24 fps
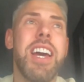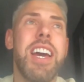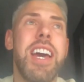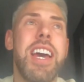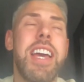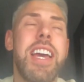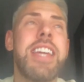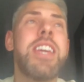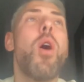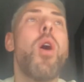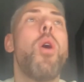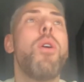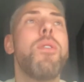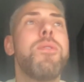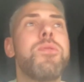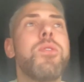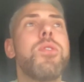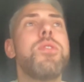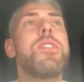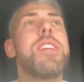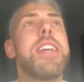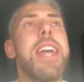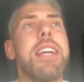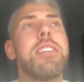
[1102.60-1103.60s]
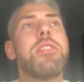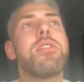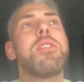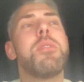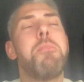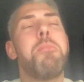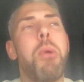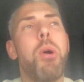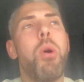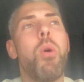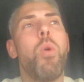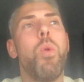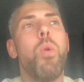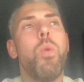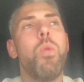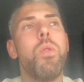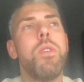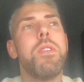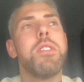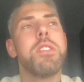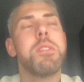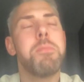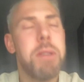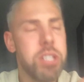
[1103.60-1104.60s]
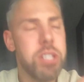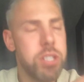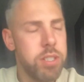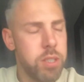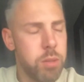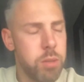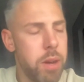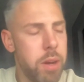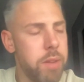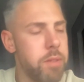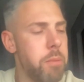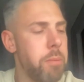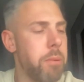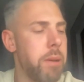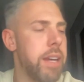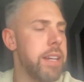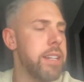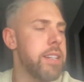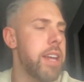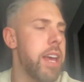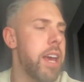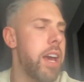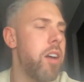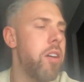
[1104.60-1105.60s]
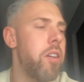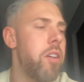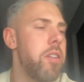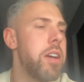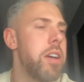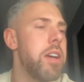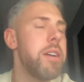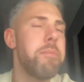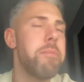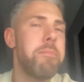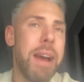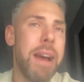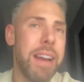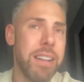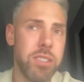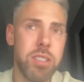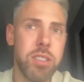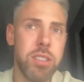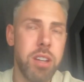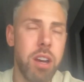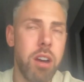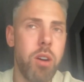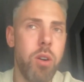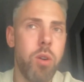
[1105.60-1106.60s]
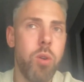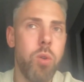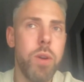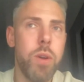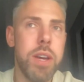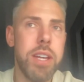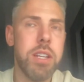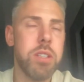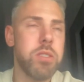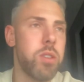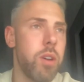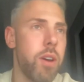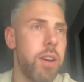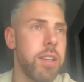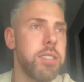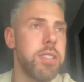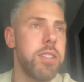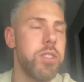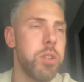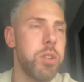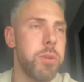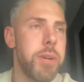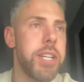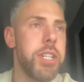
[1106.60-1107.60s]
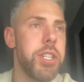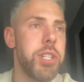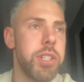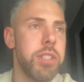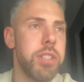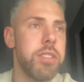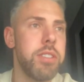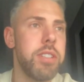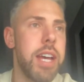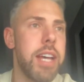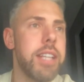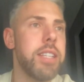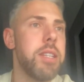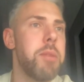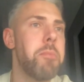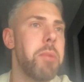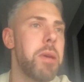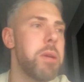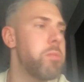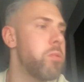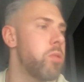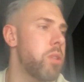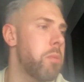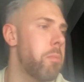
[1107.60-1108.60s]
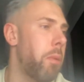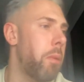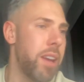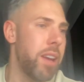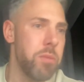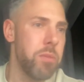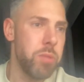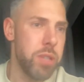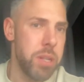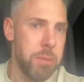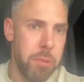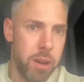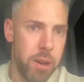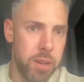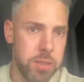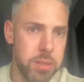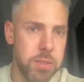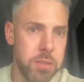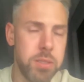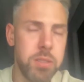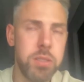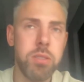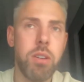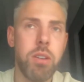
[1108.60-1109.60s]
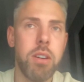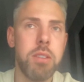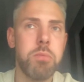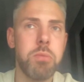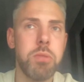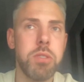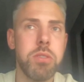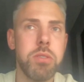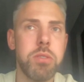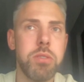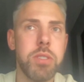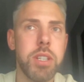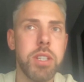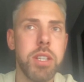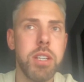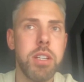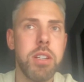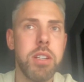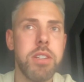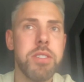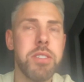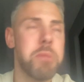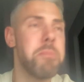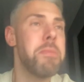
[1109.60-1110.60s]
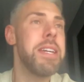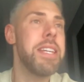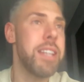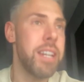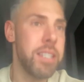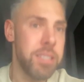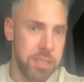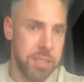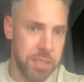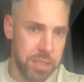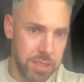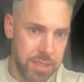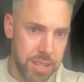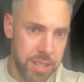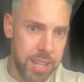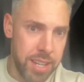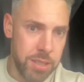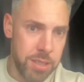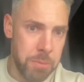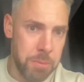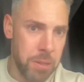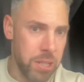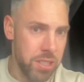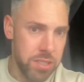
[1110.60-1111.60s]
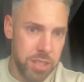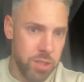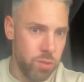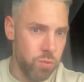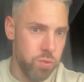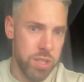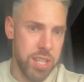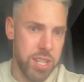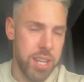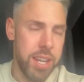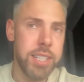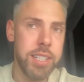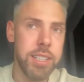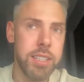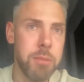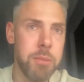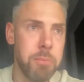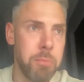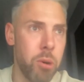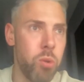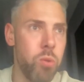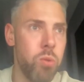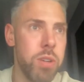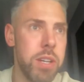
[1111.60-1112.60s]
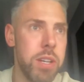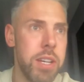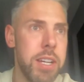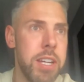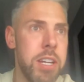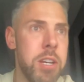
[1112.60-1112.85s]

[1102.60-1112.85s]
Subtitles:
he often gets the ball, especially the way we're playing now, back to goal in a tight situation, and then people complain when he passes it sideways. To me, that's success because he's retaining the ball.